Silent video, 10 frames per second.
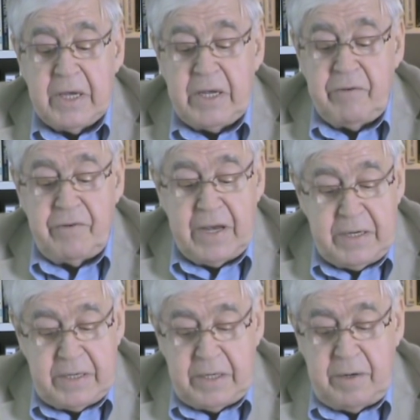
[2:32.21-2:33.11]

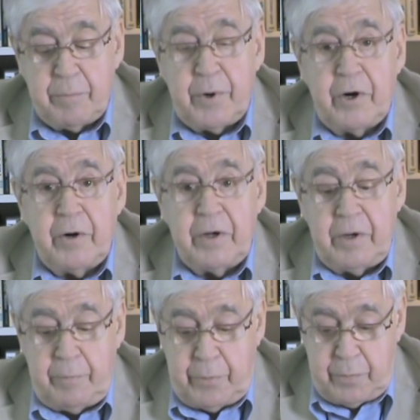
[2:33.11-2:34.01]
invented
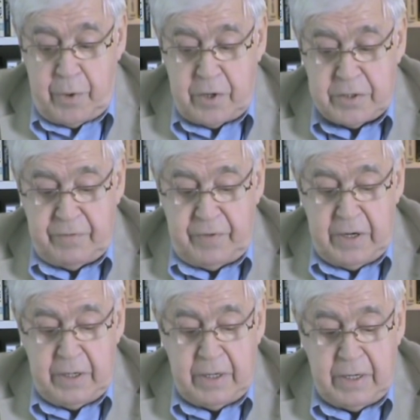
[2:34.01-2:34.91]

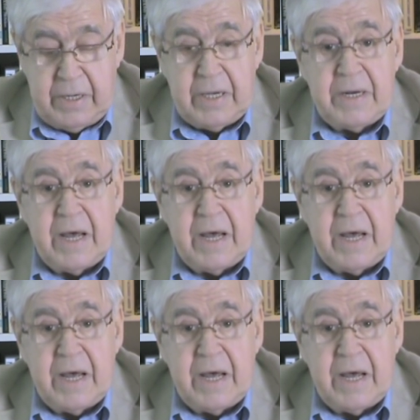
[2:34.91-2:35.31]
Propoxyphene in